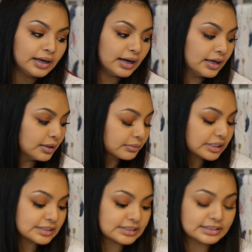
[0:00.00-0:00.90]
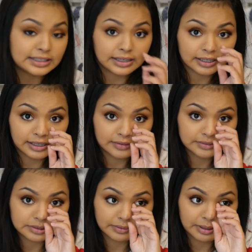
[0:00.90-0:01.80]
Because um, it's thin
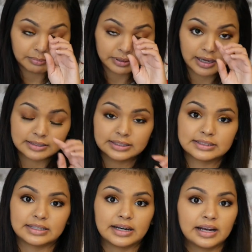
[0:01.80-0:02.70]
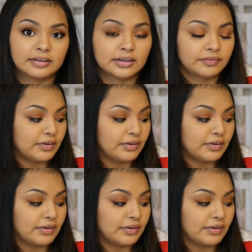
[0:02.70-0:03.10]
enough to where it blocks the sun out of their